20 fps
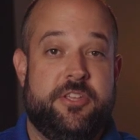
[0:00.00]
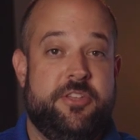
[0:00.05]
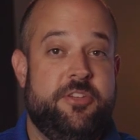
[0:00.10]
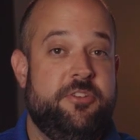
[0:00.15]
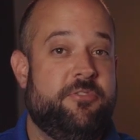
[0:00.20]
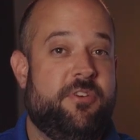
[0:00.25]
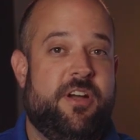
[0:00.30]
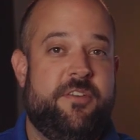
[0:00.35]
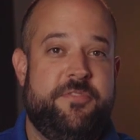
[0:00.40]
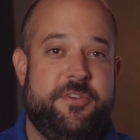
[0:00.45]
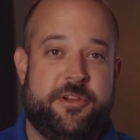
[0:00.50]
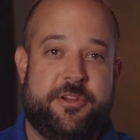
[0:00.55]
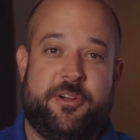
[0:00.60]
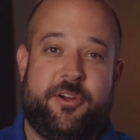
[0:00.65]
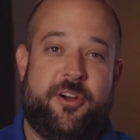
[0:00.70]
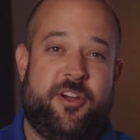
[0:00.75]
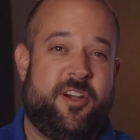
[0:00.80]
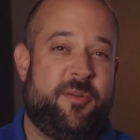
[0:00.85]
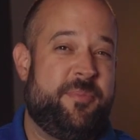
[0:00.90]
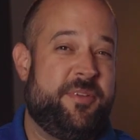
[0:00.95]
You love your
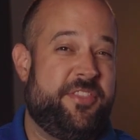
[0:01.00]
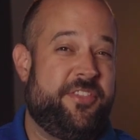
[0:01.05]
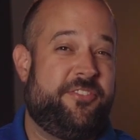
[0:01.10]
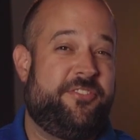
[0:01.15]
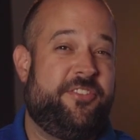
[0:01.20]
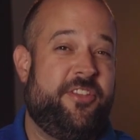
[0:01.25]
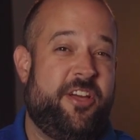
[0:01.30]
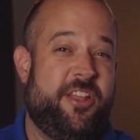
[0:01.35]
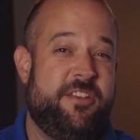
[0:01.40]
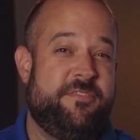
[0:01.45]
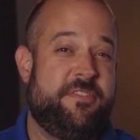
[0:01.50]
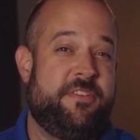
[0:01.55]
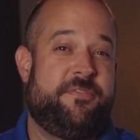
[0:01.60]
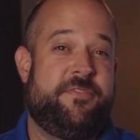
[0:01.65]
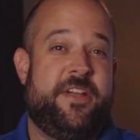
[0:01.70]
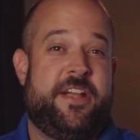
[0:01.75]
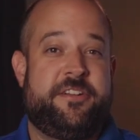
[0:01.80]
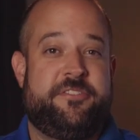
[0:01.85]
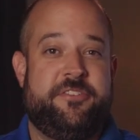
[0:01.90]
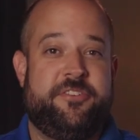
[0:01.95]
car, but the sound of your
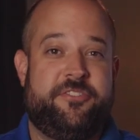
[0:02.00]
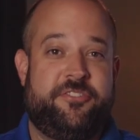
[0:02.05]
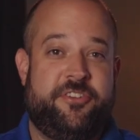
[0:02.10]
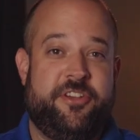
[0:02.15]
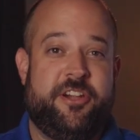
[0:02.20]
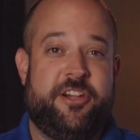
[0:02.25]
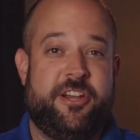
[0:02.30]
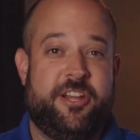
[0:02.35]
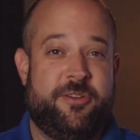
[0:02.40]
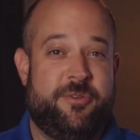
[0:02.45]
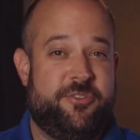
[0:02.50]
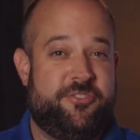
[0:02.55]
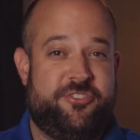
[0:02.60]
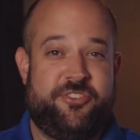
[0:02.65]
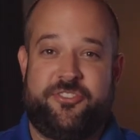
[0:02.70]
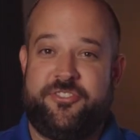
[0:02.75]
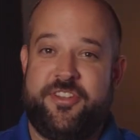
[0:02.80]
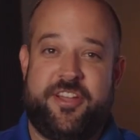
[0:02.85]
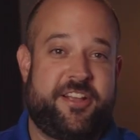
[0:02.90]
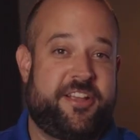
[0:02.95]
factory stereo is
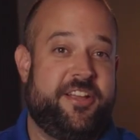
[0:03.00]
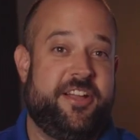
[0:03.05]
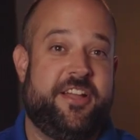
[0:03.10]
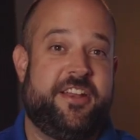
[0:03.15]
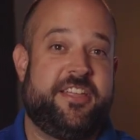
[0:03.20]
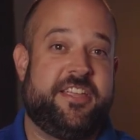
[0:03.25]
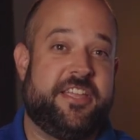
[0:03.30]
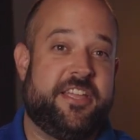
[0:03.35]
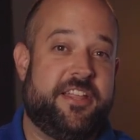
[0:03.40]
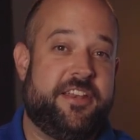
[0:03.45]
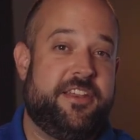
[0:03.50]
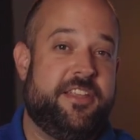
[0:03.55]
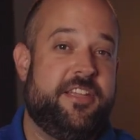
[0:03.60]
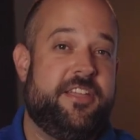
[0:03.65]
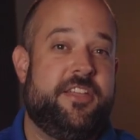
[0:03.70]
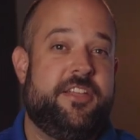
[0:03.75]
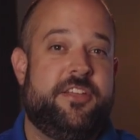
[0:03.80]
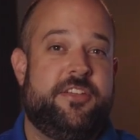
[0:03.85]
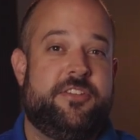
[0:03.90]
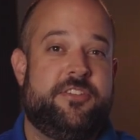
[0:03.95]
just not cutting it.
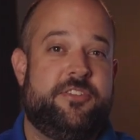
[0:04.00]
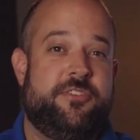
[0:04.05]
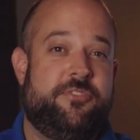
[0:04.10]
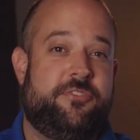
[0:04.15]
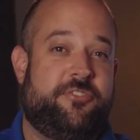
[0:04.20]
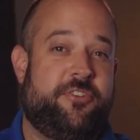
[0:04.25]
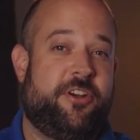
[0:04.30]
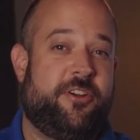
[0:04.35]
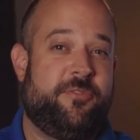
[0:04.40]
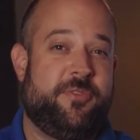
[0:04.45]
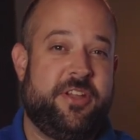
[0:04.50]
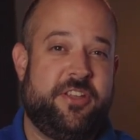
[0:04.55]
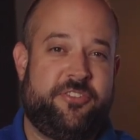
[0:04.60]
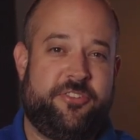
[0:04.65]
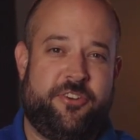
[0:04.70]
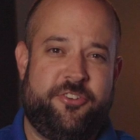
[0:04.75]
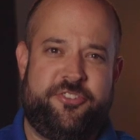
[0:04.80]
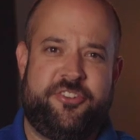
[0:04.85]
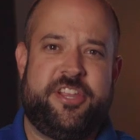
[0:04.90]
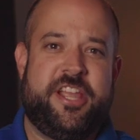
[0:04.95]
You start
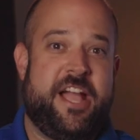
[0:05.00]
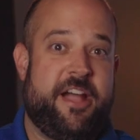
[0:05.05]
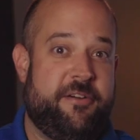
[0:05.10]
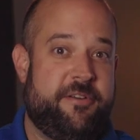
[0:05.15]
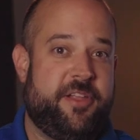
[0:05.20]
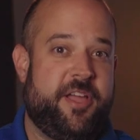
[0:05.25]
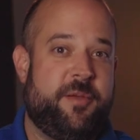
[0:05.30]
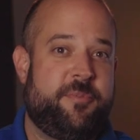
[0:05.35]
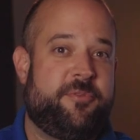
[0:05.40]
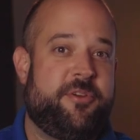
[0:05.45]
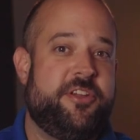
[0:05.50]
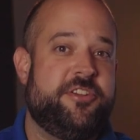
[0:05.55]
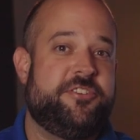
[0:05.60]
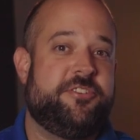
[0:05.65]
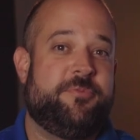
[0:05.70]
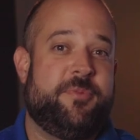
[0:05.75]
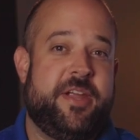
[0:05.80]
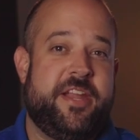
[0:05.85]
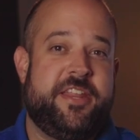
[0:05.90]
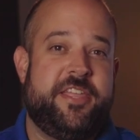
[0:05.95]
researching how to upgrade
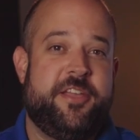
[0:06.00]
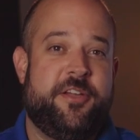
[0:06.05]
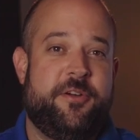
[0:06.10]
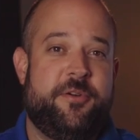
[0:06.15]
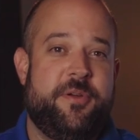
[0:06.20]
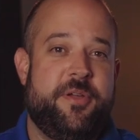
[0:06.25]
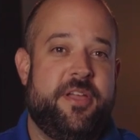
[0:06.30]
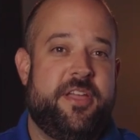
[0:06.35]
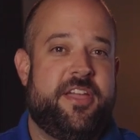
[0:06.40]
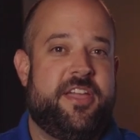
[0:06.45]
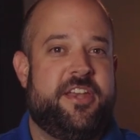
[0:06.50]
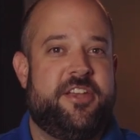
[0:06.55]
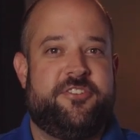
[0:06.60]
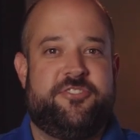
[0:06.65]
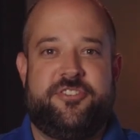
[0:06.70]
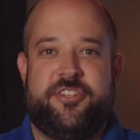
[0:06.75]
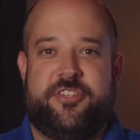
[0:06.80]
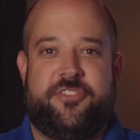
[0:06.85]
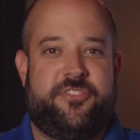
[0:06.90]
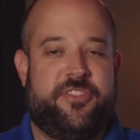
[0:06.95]
your radio, and it
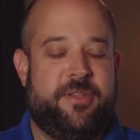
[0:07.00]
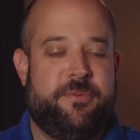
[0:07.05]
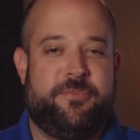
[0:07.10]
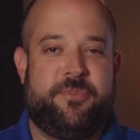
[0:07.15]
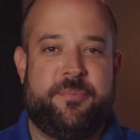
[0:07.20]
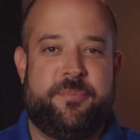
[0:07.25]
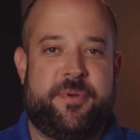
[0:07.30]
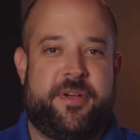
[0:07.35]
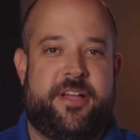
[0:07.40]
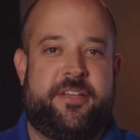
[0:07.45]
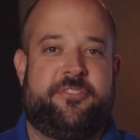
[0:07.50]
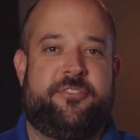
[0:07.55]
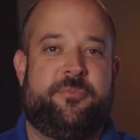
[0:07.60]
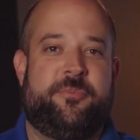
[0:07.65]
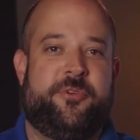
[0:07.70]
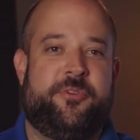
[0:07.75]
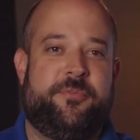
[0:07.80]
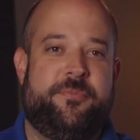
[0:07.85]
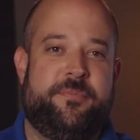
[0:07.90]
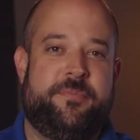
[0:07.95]
just seems
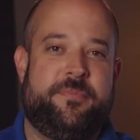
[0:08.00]
impossible.